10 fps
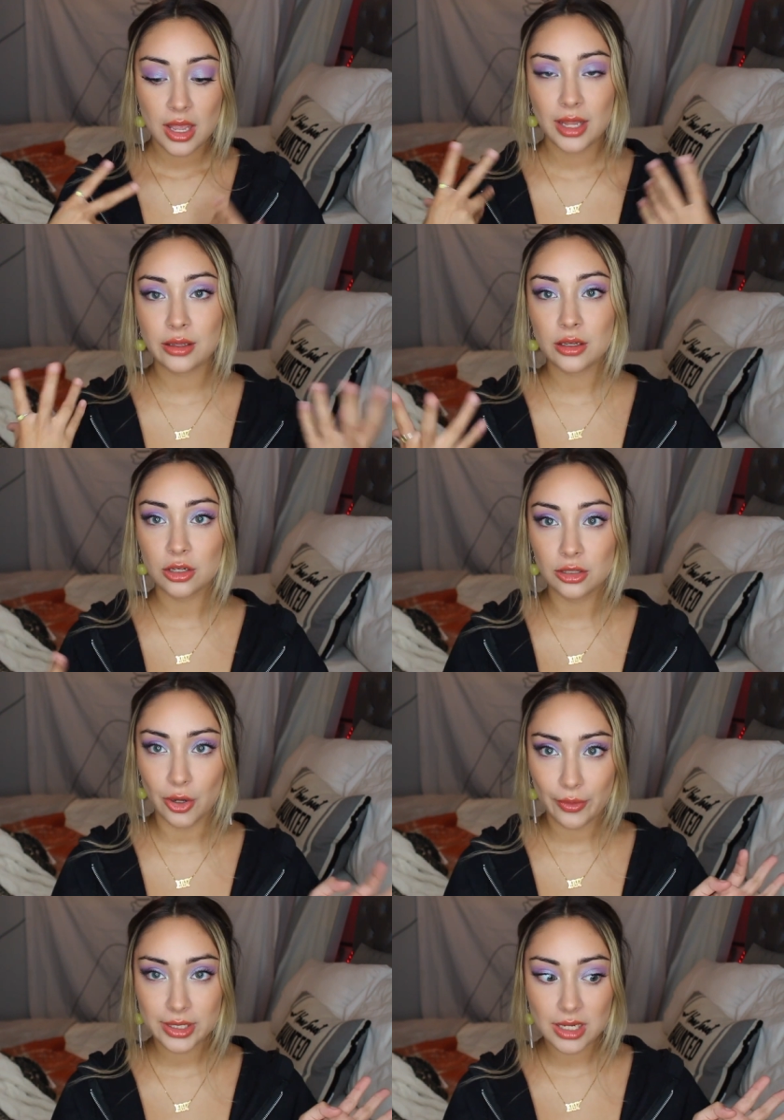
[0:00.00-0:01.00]
and like a
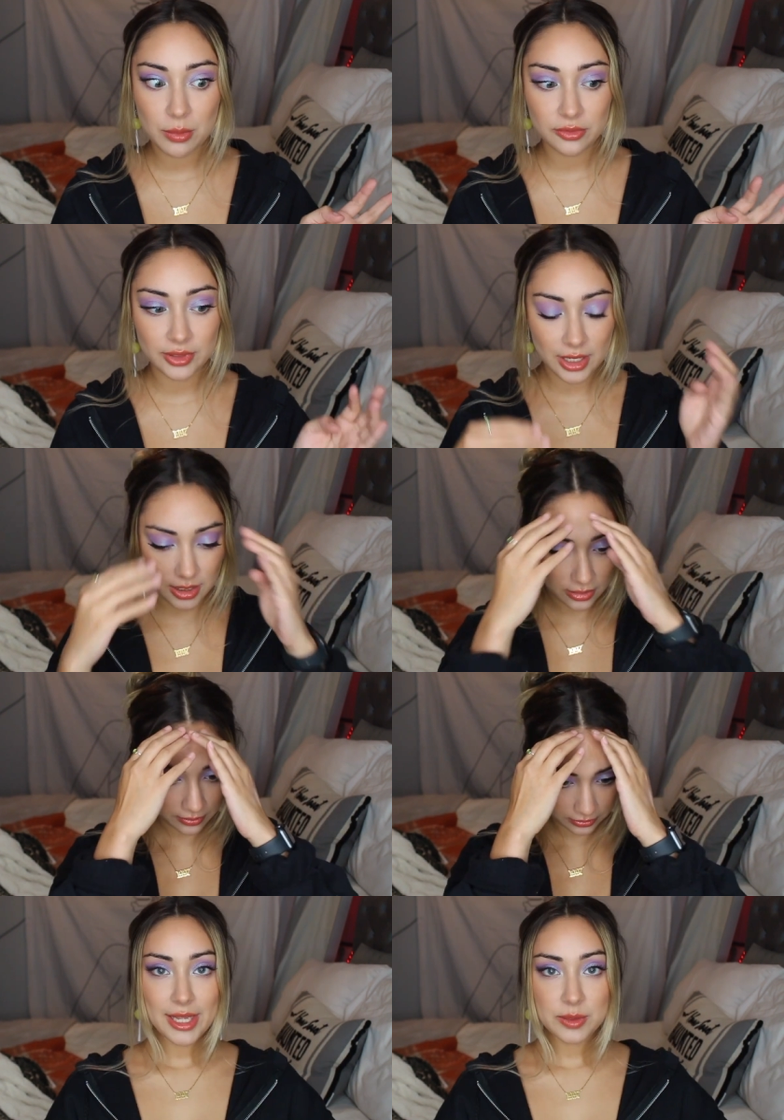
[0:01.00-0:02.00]
glowy type of line.
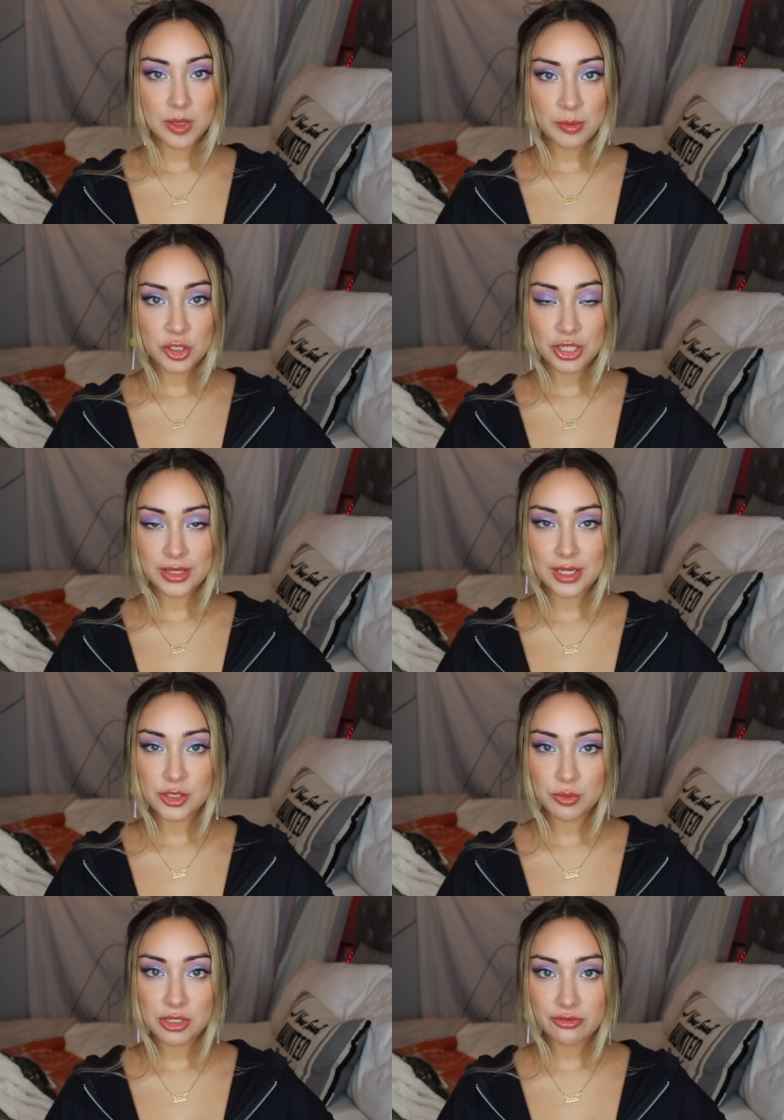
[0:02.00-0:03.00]
But that's pretty much it.
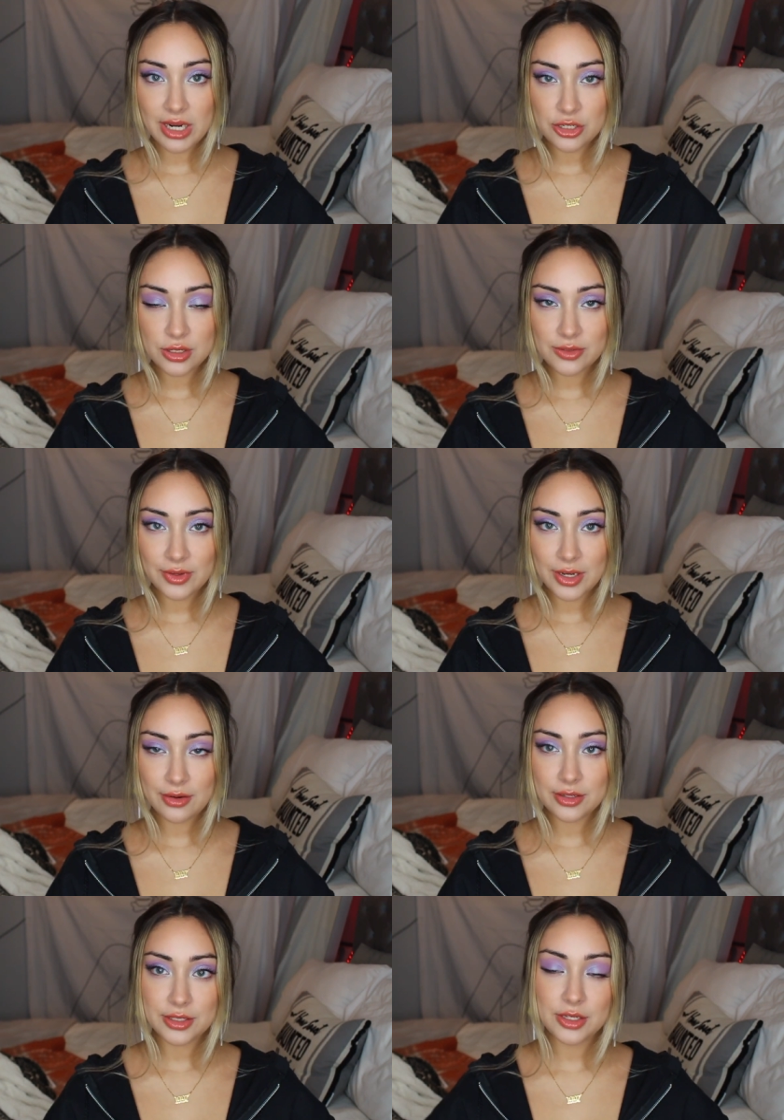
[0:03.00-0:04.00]
Thanks so much for watching this video
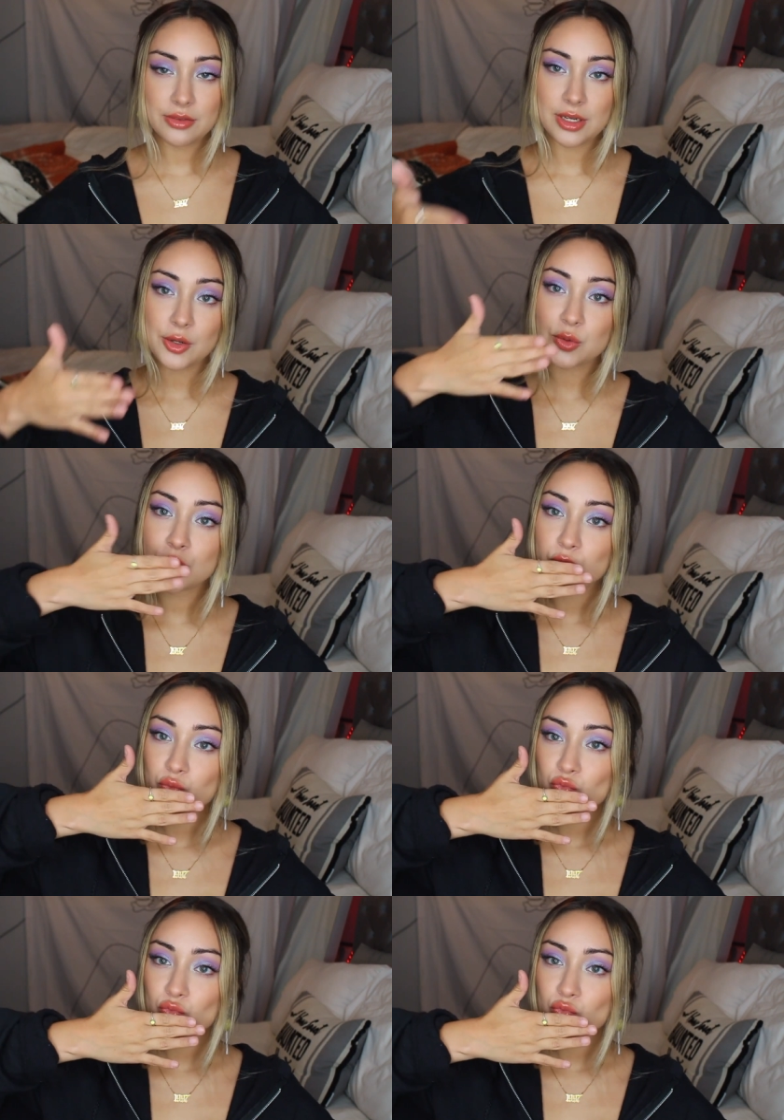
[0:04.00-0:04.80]
and I'll see you in the next one.